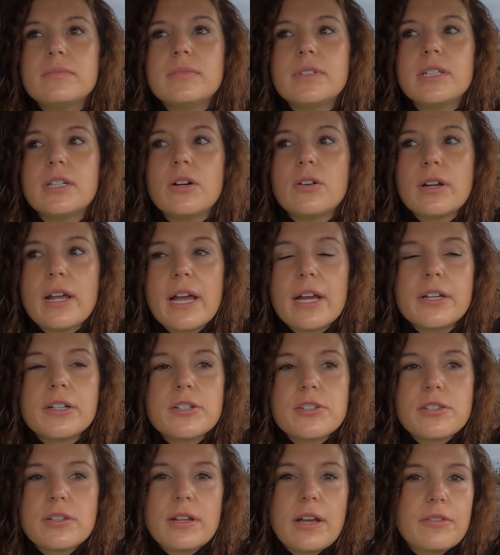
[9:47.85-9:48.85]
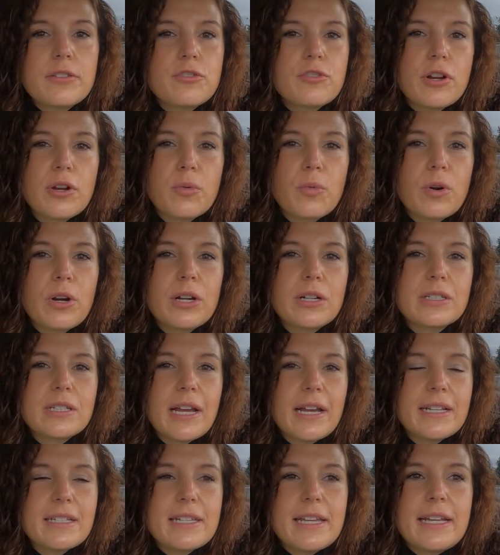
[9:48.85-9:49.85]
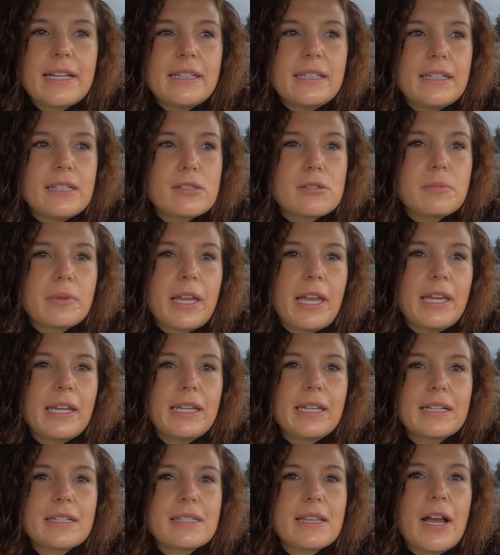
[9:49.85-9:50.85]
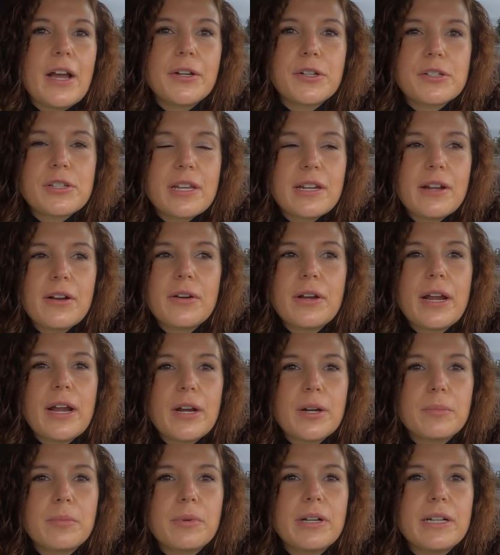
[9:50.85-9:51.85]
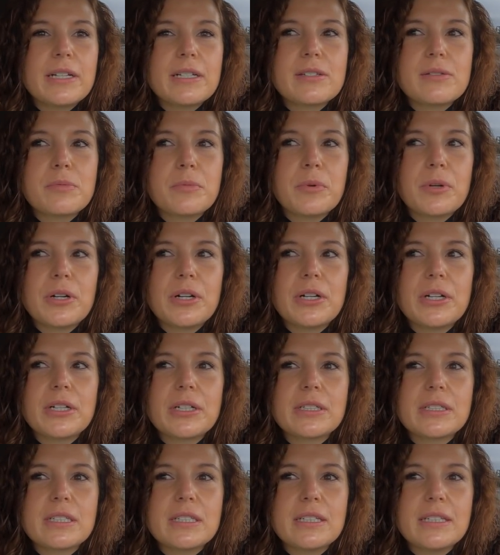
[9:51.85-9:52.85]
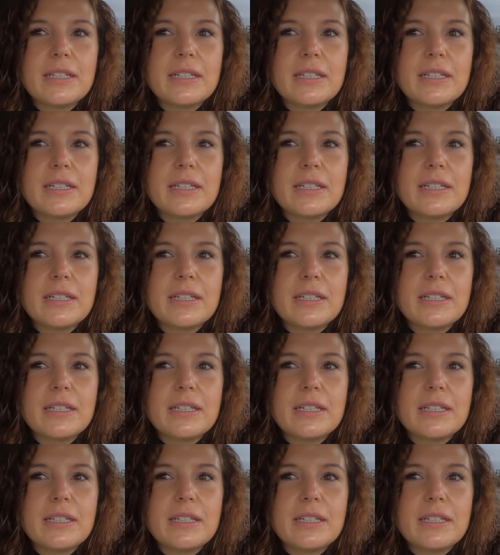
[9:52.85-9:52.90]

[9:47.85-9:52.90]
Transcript: you know, and I understood how the truck worked. I had taken diesel mechanics. I understand how air brakes worked.